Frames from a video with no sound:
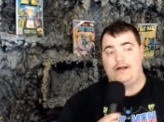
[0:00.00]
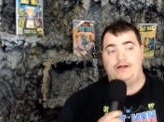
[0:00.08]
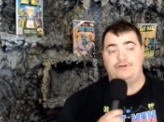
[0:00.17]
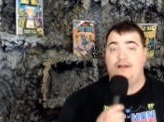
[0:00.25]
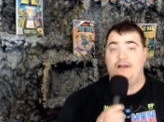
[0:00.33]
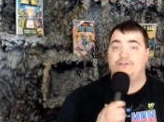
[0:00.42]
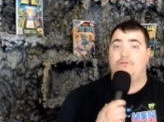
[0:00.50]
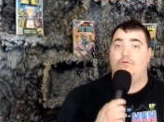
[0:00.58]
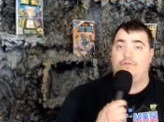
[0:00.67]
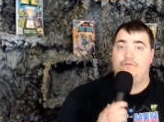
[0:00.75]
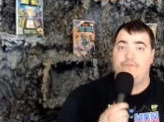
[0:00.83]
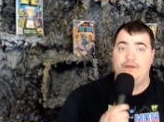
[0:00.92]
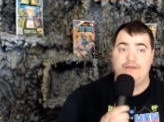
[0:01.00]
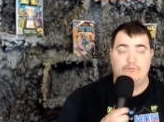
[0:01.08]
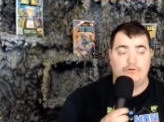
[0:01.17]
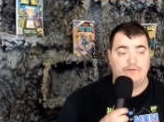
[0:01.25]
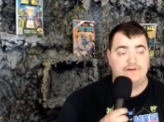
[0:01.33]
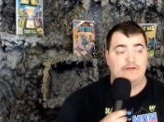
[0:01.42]
Jurassic World Dominion.
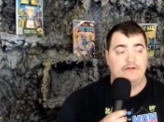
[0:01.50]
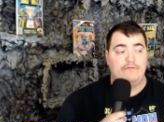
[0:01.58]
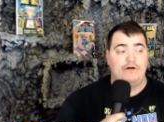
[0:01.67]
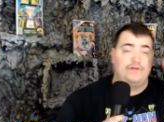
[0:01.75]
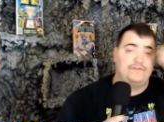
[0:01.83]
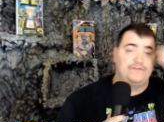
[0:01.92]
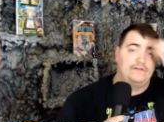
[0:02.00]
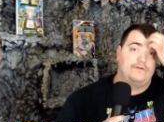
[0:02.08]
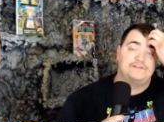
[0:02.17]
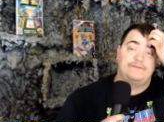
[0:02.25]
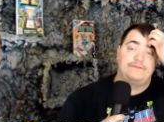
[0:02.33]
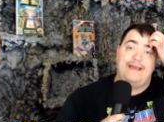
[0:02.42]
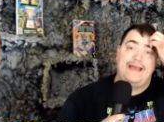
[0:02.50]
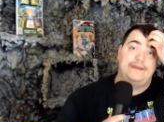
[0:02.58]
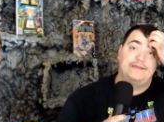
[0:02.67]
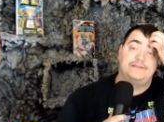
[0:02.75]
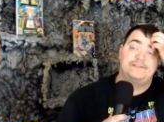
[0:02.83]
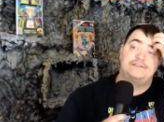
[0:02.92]
We're going to be talking about Multiverse of
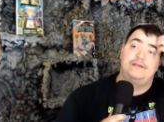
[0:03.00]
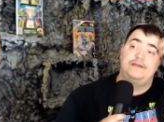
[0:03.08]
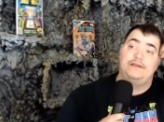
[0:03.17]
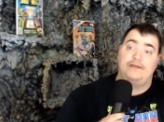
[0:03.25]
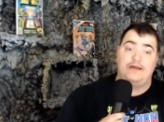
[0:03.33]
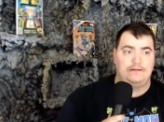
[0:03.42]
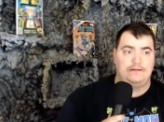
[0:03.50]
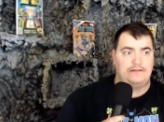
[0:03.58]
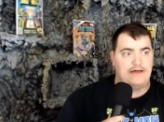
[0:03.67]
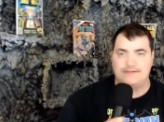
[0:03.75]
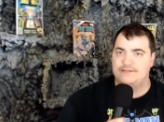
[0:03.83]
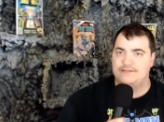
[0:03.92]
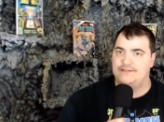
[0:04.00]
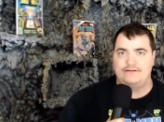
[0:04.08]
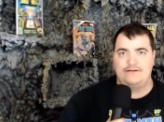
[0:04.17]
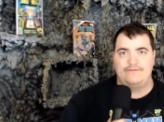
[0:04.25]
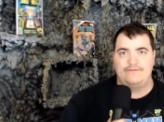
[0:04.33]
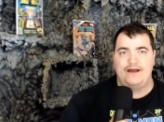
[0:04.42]
Madness. A lot of stuff
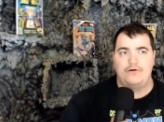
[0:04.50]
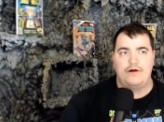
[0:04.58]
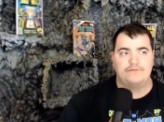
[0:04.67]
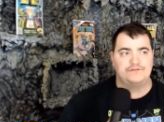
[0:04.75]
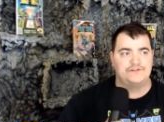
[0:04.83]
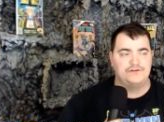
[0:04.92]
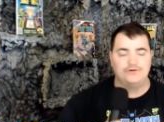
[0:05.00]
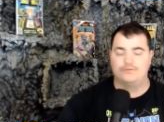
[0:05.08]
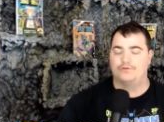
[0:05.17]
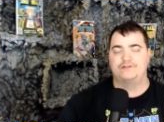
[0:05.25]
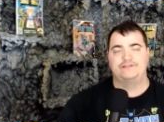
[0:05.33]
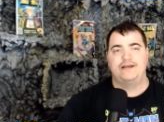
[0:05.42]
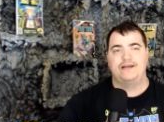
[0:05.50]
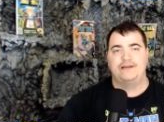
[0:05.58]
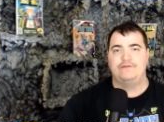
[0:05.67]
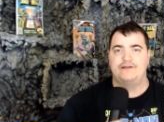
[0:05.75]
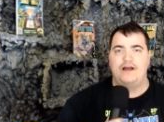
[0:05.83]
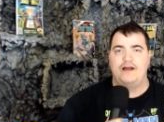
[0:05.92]
coming out. I'm super excited
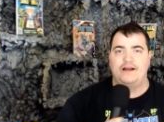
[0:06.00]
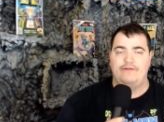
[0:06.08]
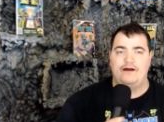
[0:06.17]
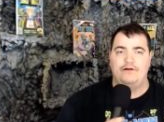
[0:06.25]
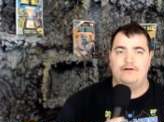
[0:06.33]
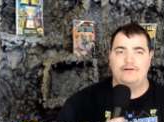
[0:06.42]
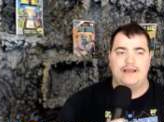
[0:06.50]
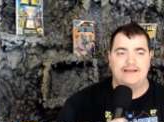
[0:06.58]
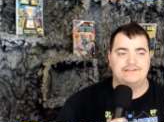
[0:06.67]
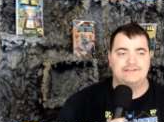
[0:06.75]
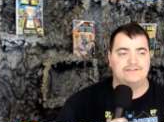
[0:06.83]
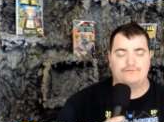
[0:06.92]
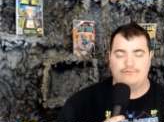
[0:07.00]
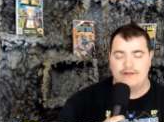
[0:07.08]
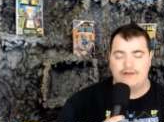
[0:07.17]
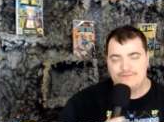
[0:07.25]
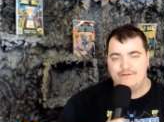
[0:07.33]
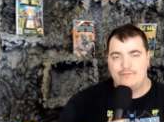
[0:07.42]
to be talking about it, guys. It's
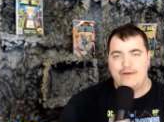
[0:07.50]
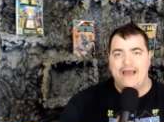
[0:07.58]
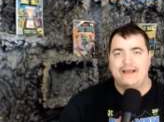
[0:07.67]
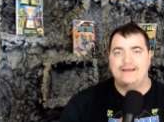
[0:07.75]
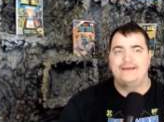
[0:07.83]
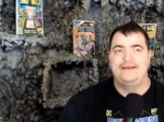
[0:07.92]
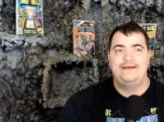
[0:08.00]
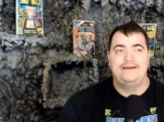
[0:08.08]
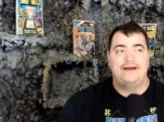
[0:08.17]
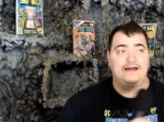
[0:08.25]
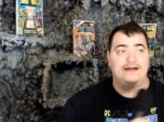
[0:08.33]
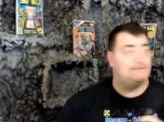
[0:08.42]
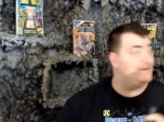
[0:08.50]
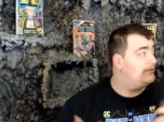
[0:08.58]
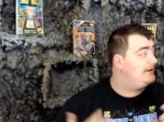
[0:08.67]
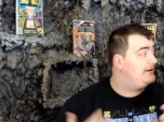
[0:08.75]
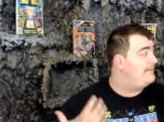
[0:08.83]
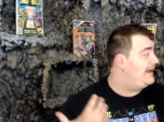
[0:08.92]
great to be back. Let me know
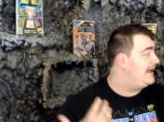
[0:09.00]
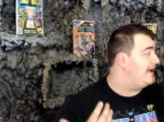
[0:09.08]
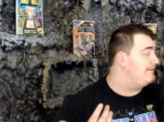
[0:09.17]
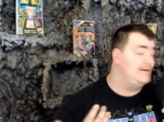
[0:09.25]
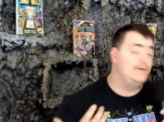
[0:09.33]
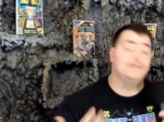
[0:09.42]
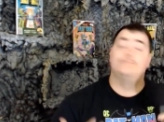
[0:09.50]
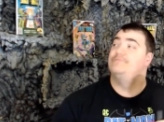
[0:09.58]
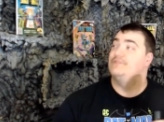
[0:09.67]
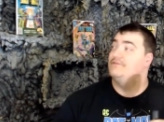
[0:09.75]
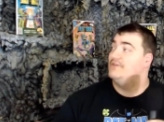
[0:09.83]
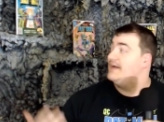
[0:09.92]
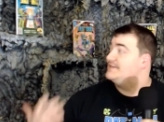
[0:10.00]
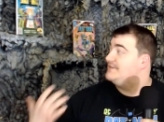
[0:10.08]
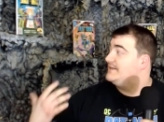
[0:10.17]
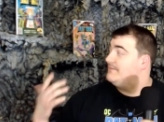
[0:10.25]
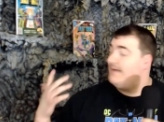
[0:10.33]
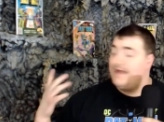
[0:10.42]
about the Batcave, too. If you guys
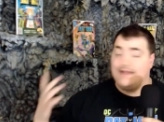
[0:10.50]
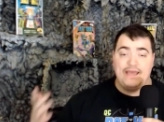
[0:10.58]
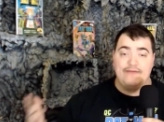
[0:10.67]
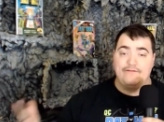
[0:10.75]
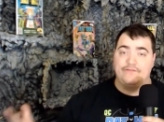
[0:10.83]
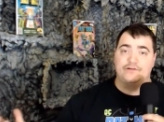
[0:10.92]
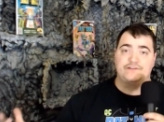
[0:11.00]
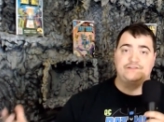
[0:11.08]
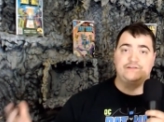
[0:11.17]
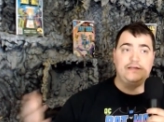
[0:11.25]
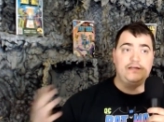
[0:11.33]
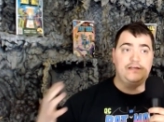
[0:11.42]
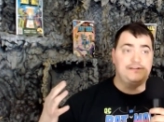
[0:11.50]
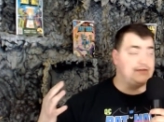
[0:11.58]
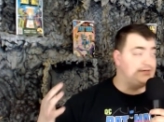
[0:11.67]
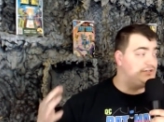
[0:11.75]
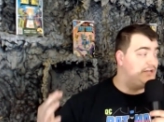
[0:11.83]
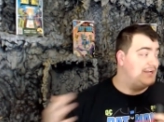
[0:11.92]
like the Batcave, if there's
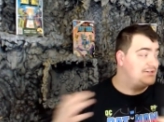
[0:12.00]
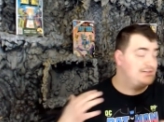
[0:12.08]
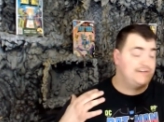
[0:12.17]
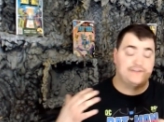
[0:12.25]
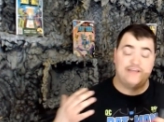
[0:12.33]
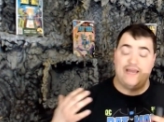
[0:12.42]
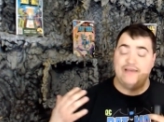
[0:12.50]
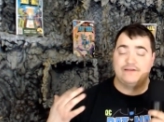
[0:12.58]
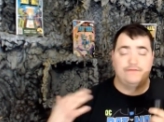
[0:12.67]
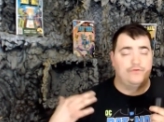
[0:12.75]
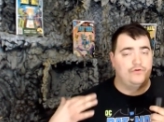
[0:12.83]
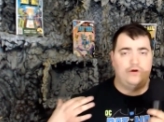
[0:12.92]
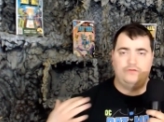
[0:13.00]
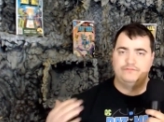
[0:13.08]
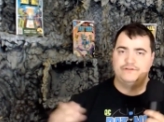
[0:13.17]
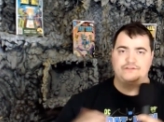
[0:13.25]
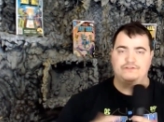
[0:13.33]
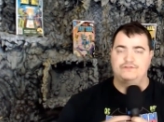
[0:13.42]
suggestions, guys, I'm
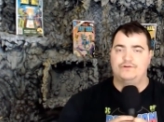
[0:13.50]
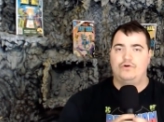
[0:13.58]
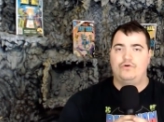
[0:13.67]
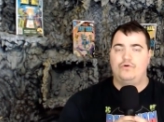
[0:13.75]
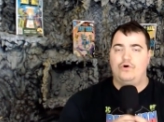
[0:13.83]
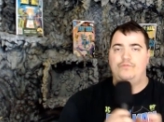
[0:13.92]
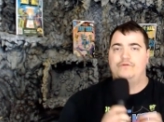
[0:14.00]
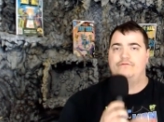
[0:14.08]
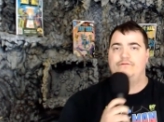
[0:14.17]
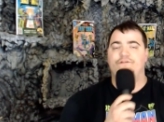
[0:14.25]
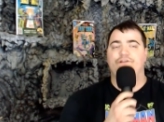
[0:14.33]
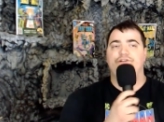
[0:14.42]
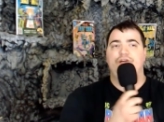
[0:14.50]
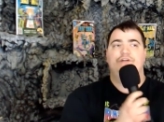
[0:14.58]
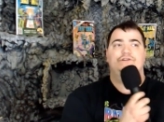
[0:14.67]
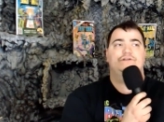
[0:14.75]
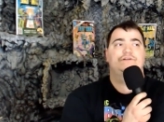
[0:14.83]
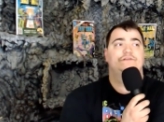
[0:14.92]
so open for
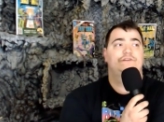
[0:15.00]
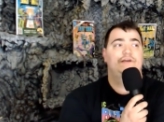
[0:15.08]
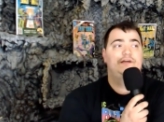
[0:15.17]
suggestions.